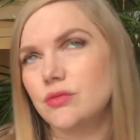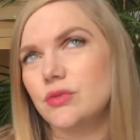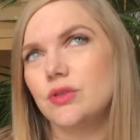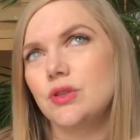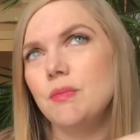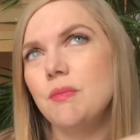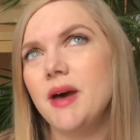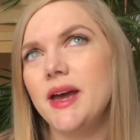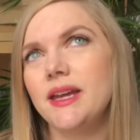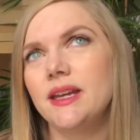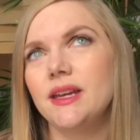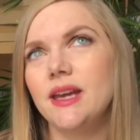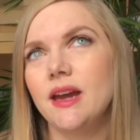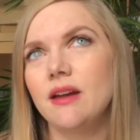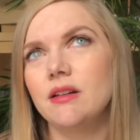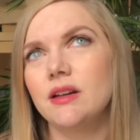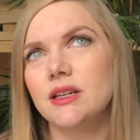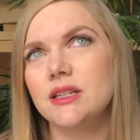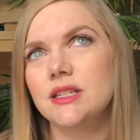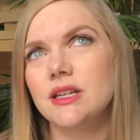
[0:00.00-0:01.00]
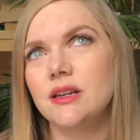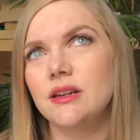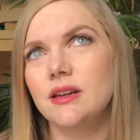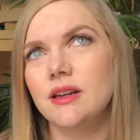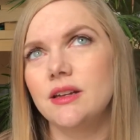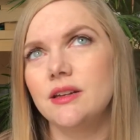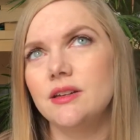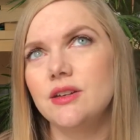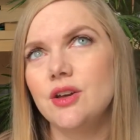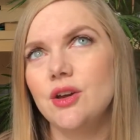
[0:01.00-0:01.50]
the main character
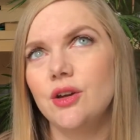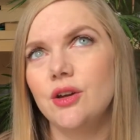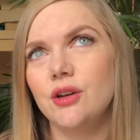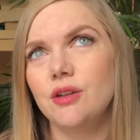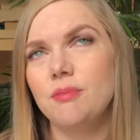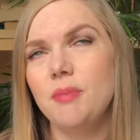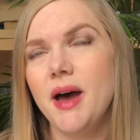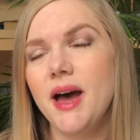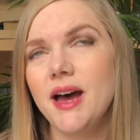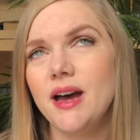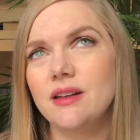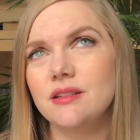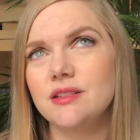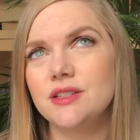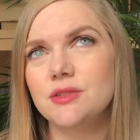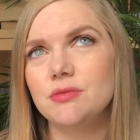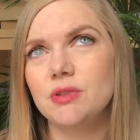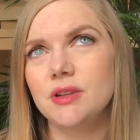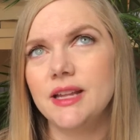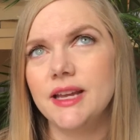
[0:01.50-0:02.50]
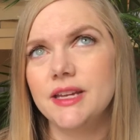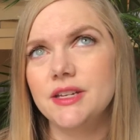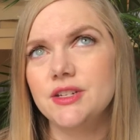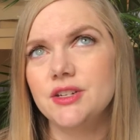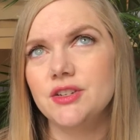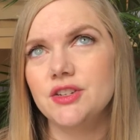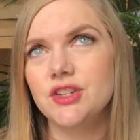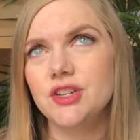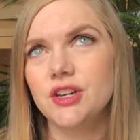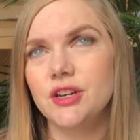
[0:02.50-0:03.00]
and her partner's
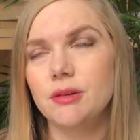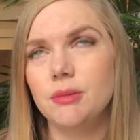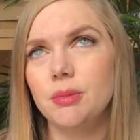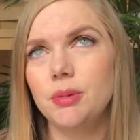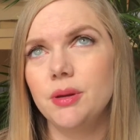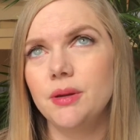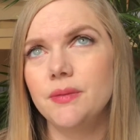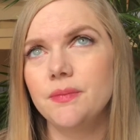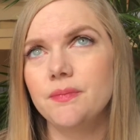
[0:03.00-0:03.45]
relationship